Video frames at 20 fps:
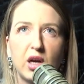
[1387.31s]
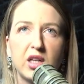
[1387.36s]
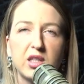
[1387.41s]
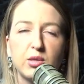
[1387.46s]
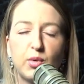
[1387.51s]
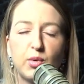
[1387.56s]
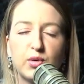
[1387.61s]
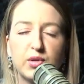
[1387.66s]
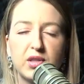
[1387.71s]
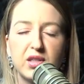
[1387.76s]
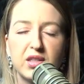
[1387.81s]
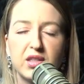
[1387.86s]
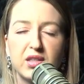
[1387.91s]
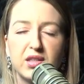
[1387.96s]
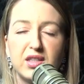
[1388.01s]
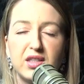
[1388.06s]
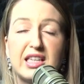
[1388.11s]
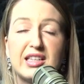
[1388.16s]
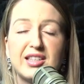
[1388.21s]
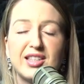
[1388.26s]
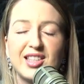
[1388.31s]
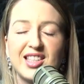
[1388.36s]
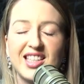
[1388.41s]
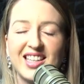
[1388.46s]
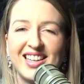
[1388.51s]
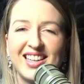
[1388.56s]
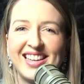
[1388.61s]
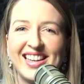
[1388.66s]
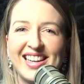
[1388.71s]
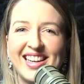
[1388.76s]
I suppose, this
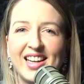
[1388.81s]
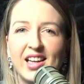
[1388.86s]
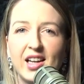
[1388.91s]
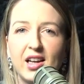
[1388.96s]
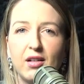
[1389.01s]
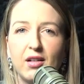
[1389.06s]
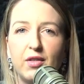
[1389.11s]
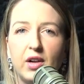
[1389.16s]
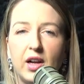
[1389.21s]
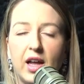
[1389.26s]
zest for